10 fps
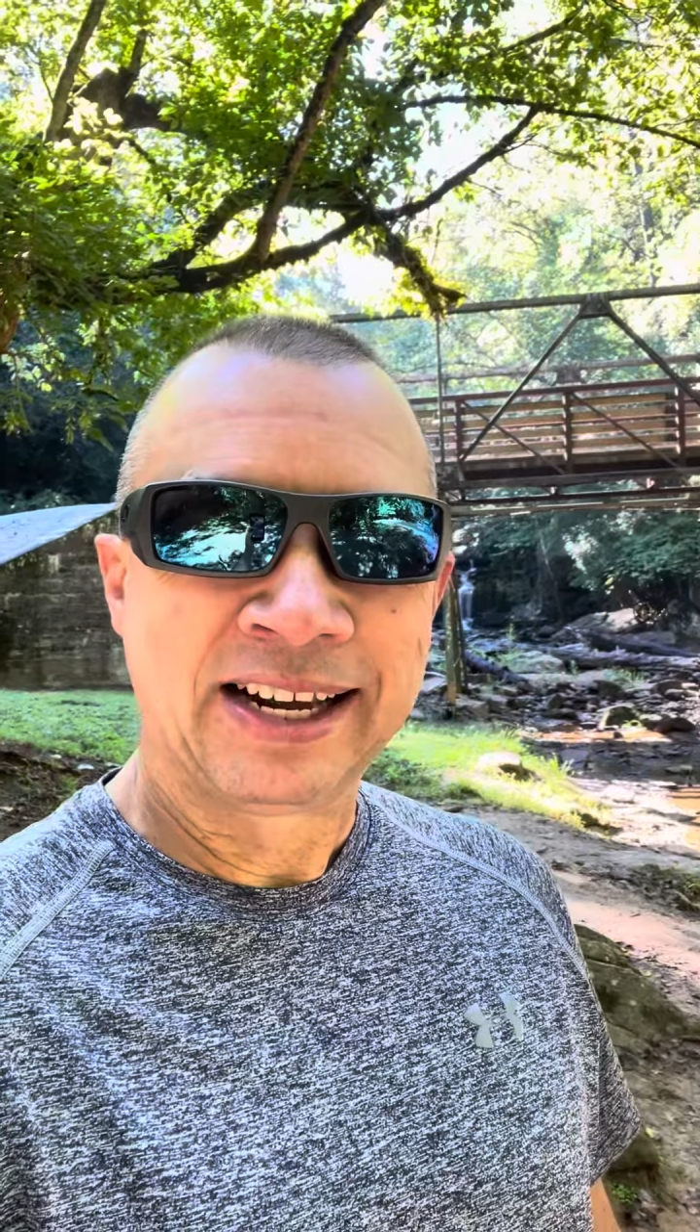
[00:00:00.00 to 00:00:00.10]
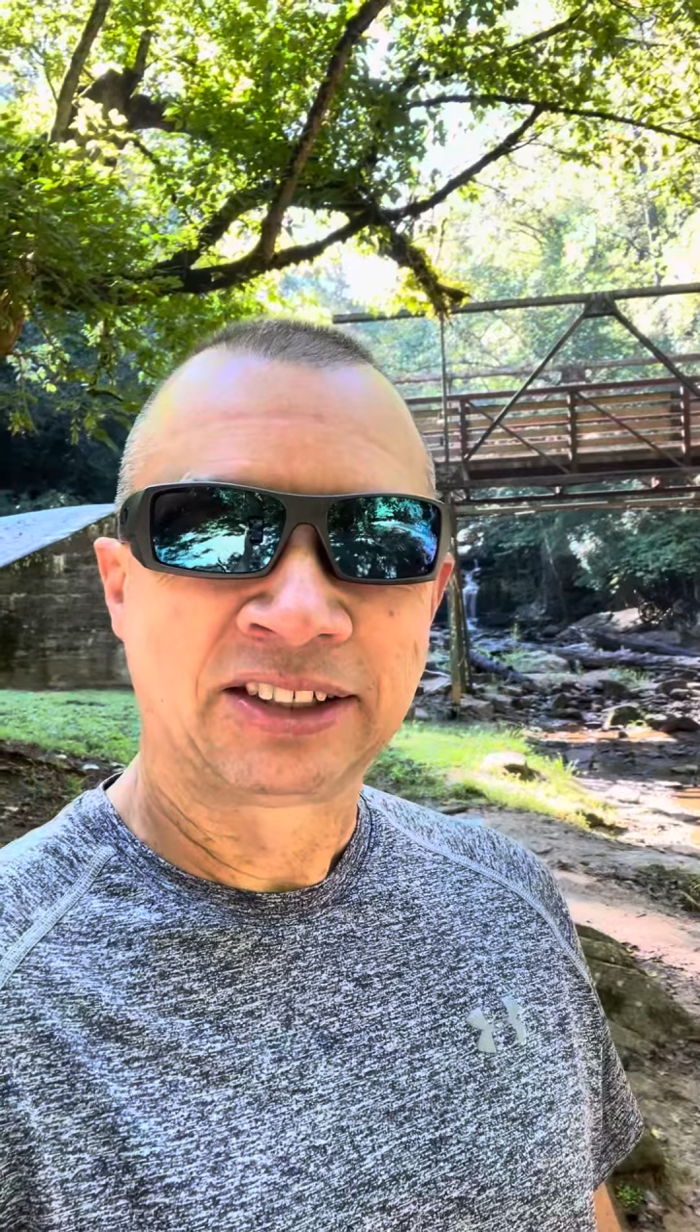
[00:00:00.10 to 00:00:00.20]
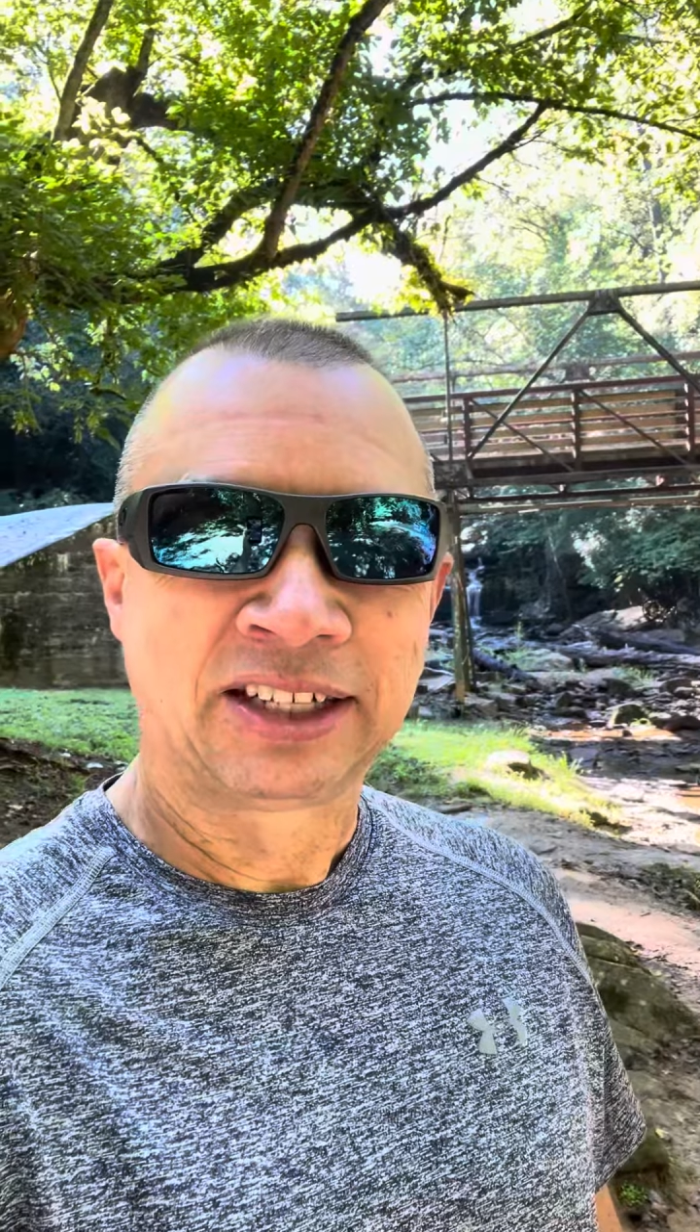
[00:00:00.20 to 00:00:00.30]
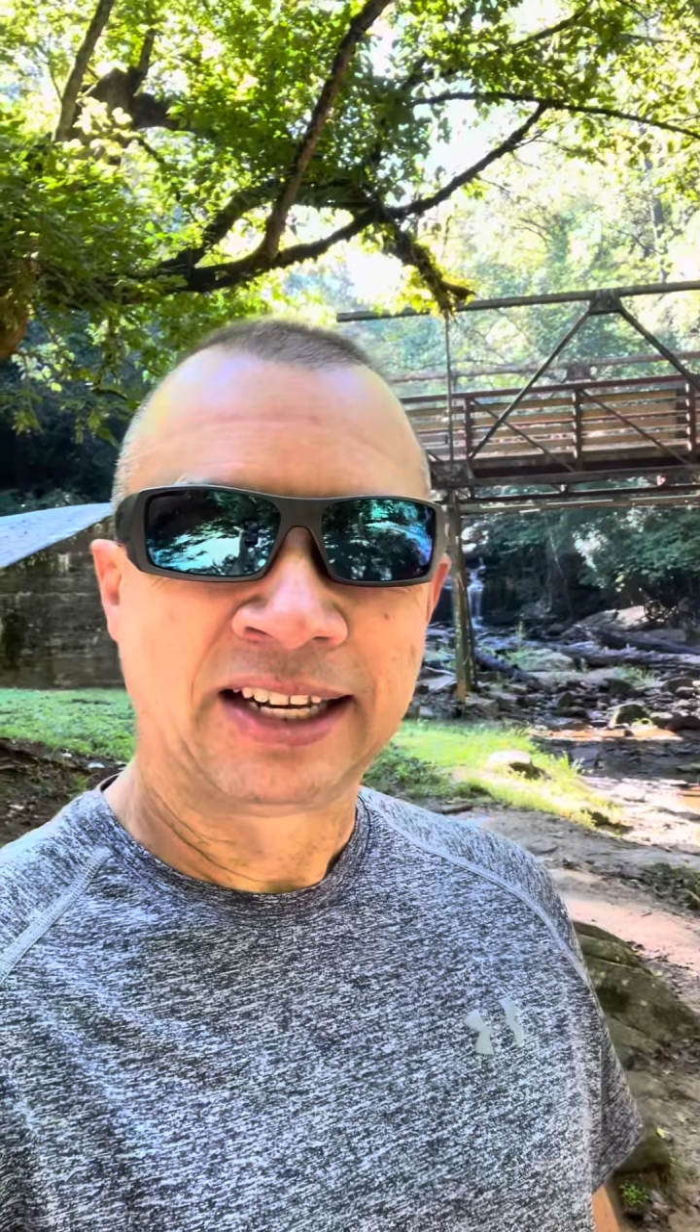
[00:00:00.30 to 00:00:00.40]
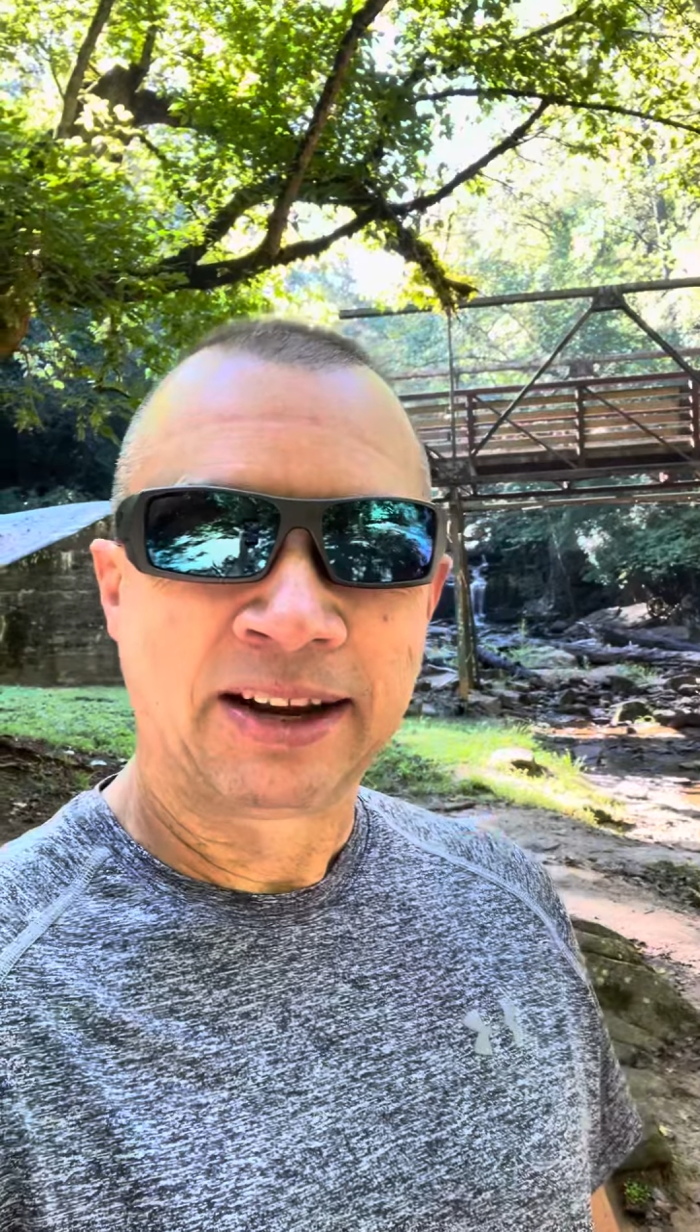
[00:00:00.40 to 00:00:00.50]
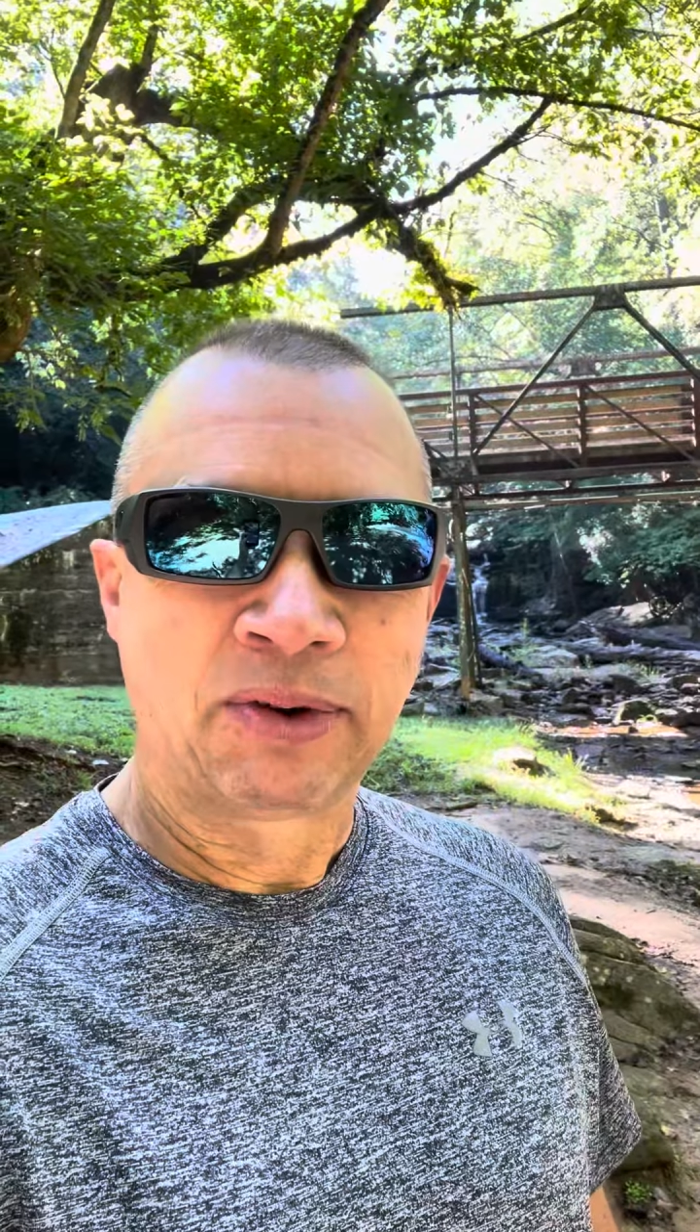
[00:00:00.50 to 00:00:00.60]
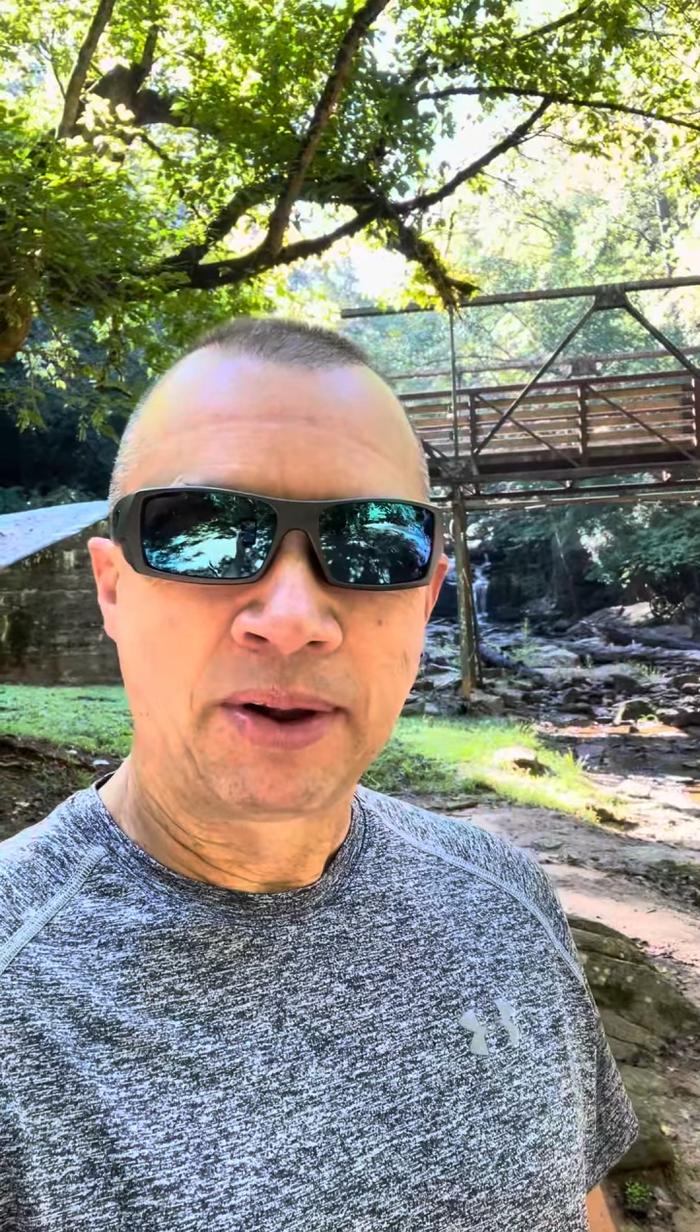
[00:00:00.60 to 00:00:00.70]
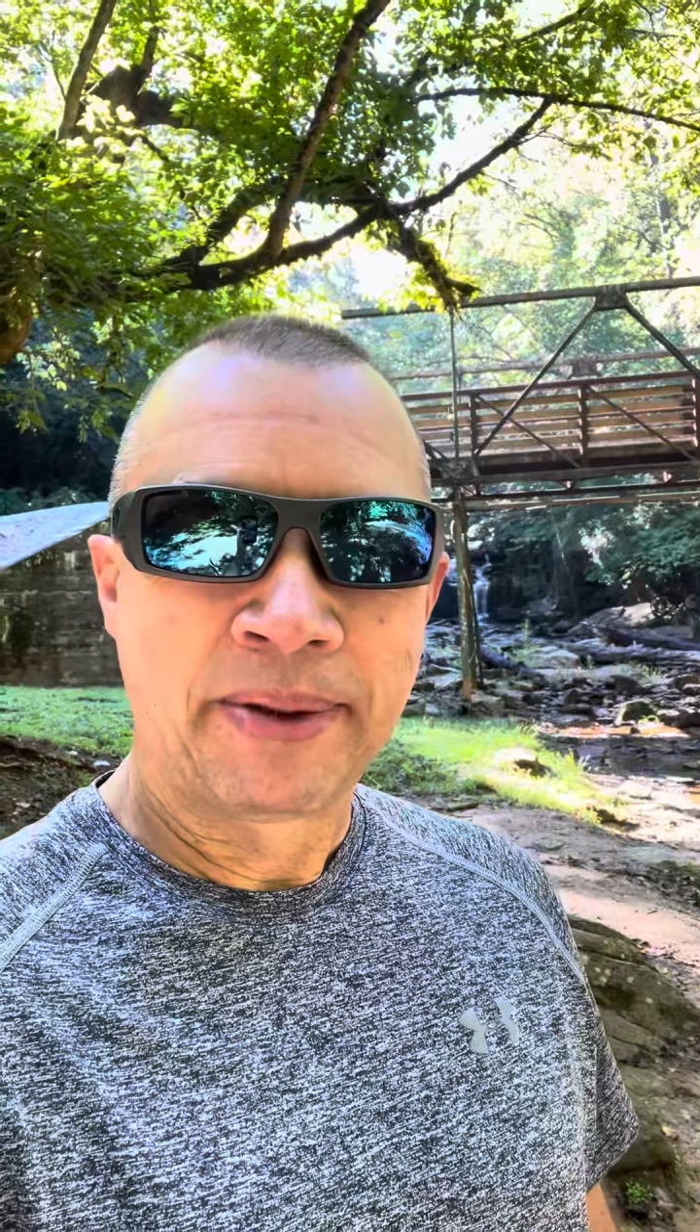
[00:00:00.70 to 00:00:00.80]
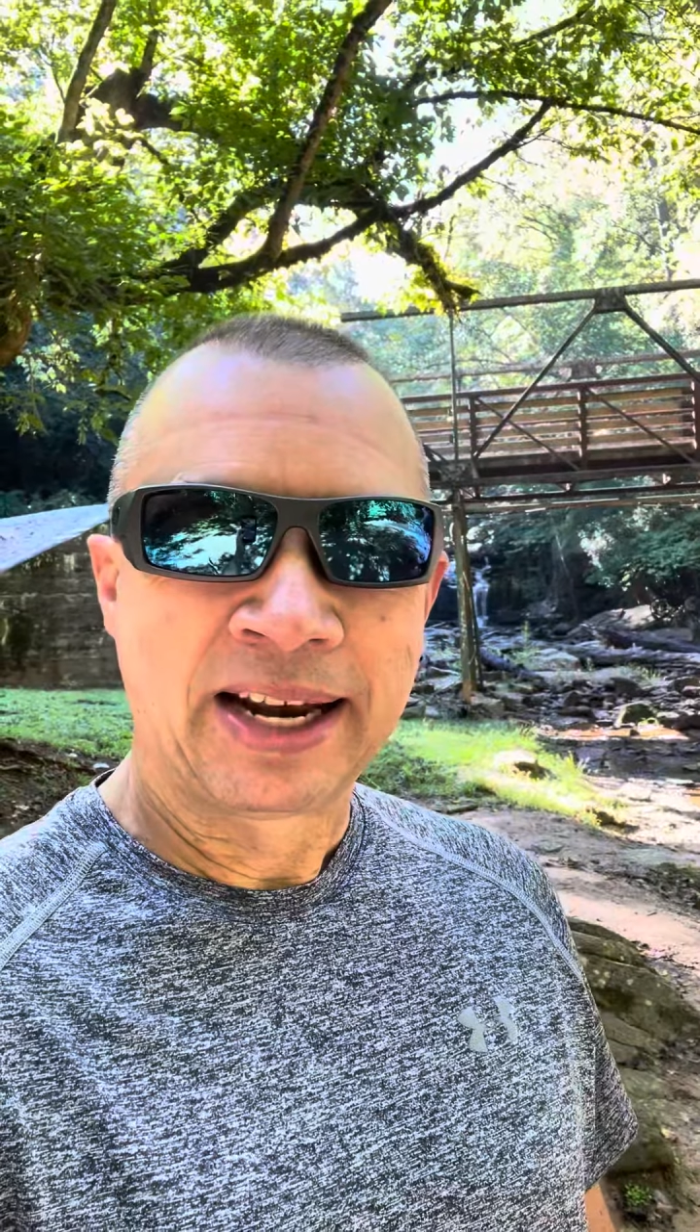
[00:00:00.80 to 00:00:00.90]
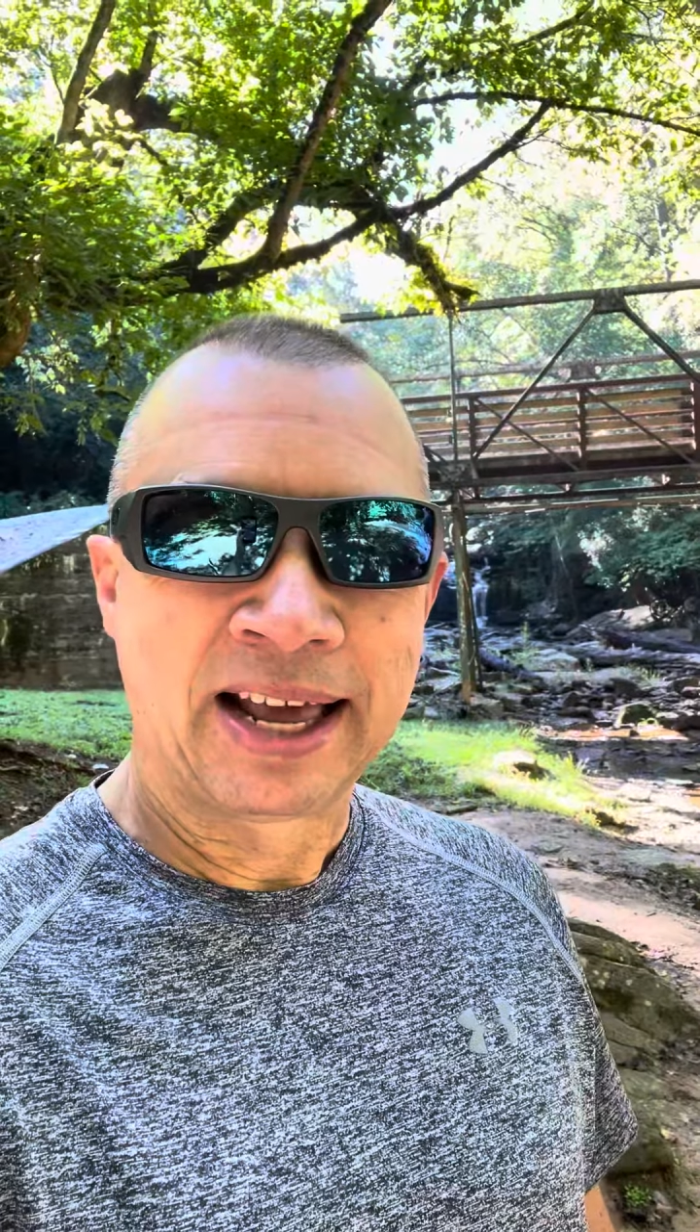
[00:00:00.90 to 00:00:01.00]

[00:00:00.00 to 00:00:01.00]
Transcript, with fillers: yesterday when I made